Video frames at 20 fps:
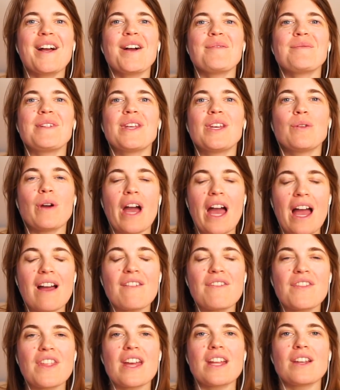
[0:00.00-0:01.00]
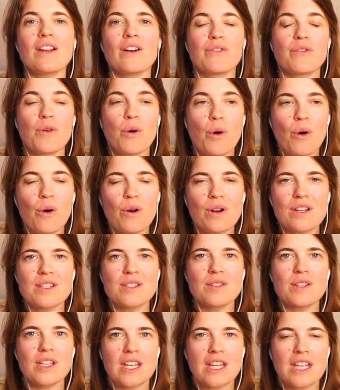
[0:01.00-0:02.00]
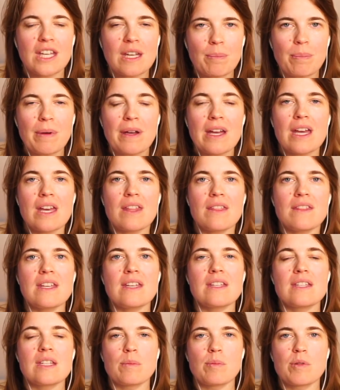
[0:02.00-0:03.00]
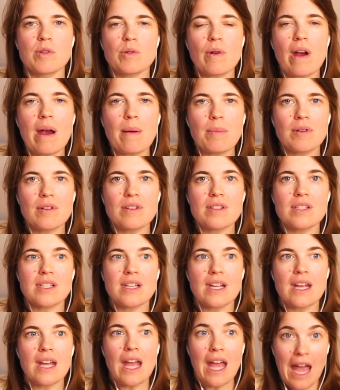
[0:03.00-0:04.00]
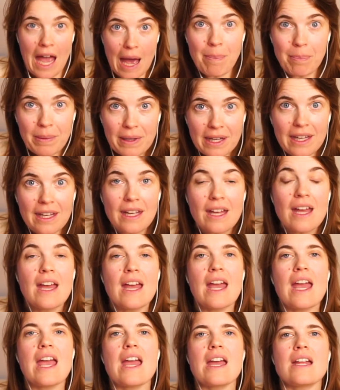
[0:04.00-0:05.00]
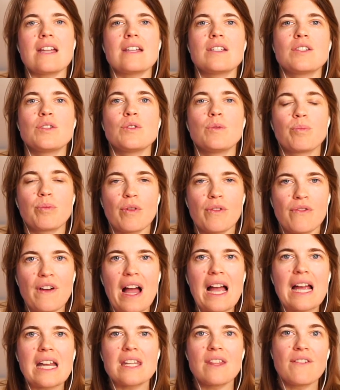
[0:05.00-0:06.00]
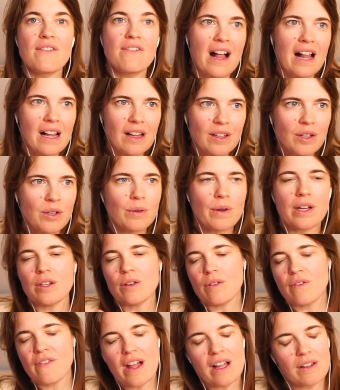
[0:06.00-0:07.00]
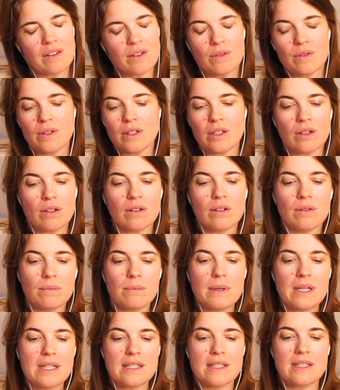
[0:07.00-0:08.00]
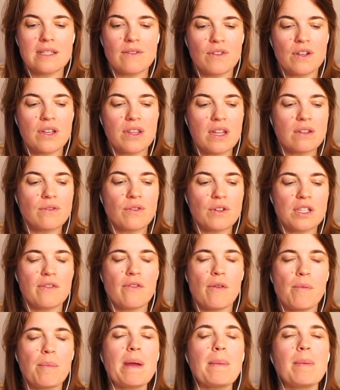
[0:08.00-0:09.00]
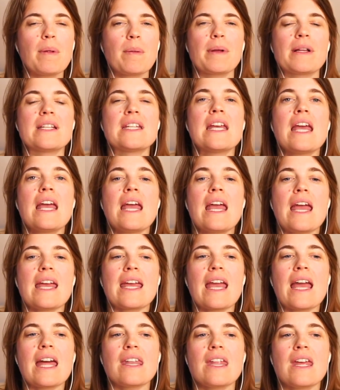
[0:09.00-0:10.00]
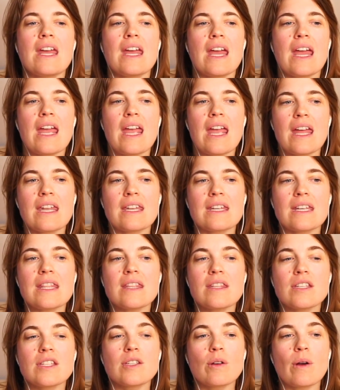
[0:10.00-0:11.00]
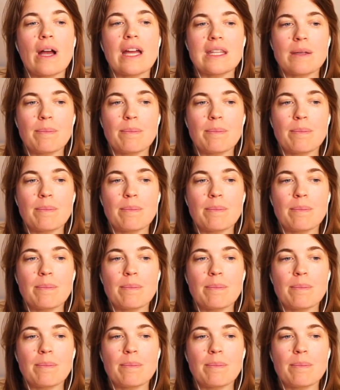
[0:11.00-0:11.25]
you have then, of course, to keep these subscribers happy and to provide the value. I know value, means different things for different people, but again, and so at the